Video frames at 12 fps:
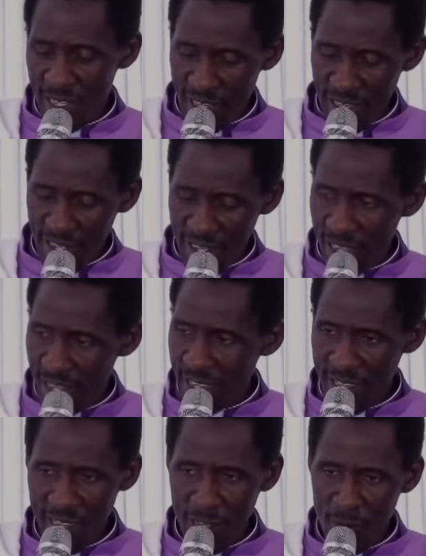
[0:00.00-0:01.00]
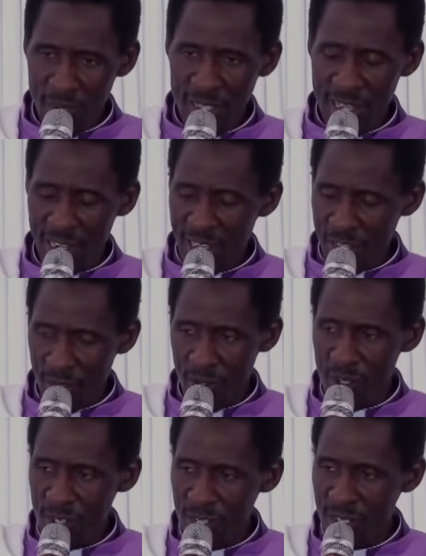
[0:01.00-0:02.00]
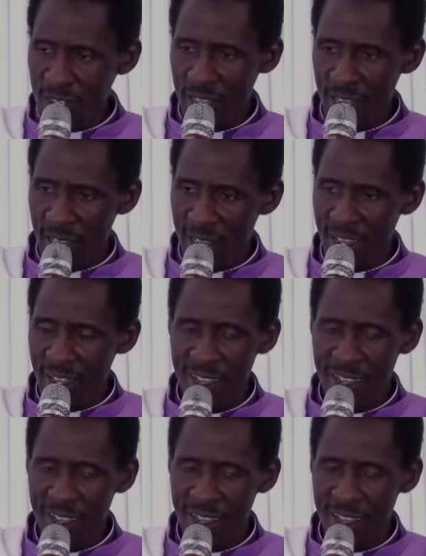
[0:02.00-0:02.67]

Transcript: And uh, he'll win the elections uh,